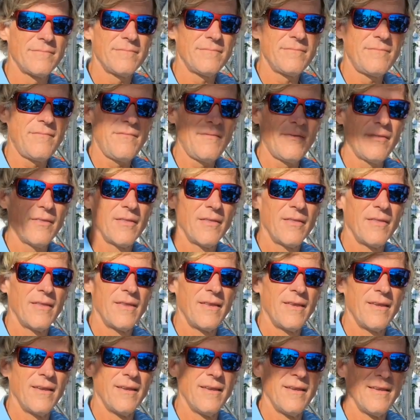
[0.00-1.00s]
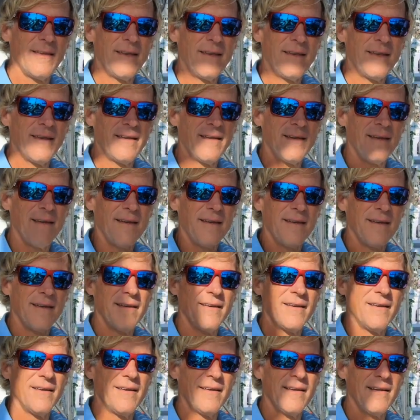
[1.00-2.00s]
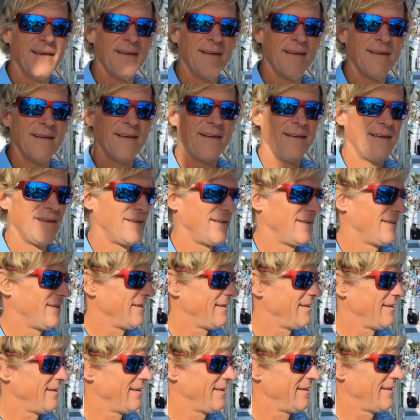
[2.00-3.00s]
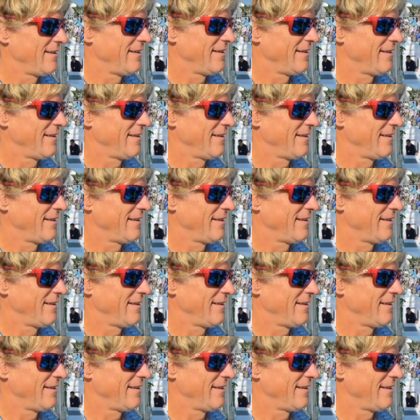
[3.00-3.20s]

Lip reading: The person shown says nothing.